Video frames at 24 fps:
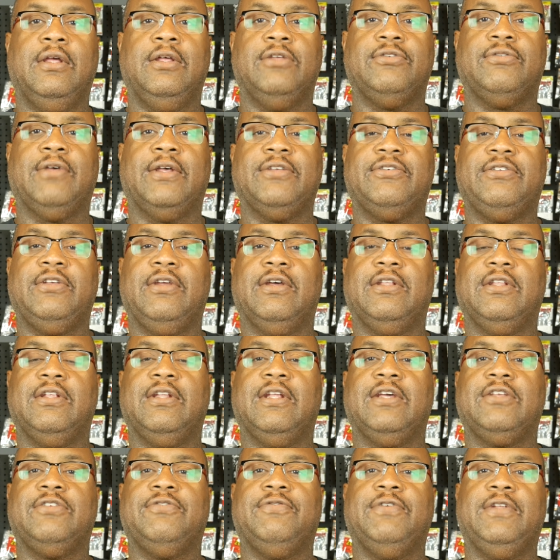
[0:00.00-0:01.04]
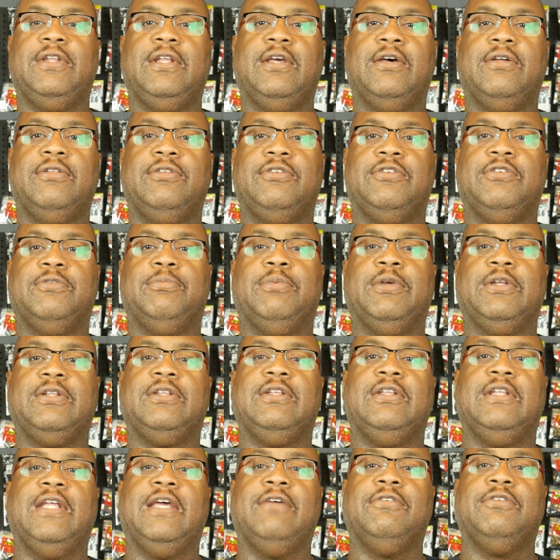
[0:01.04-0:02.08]
So I'll see you on the next video. This is Big
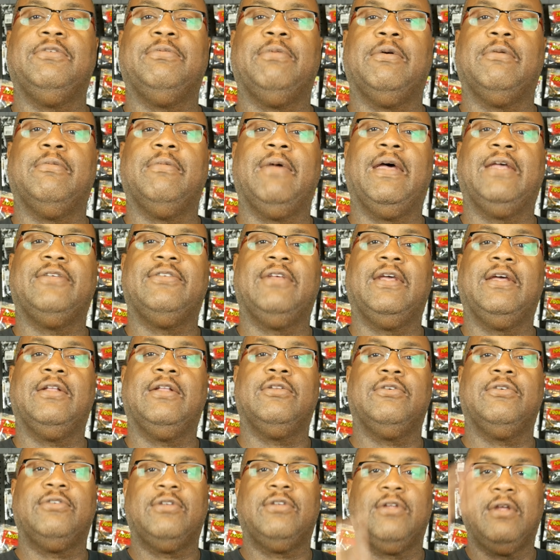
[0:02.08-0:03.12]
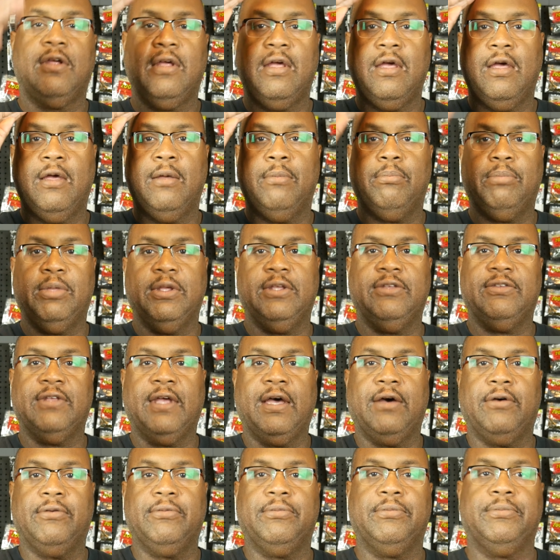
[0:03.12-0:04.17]
T Davis, Bubba Bass Anglers. Peace out.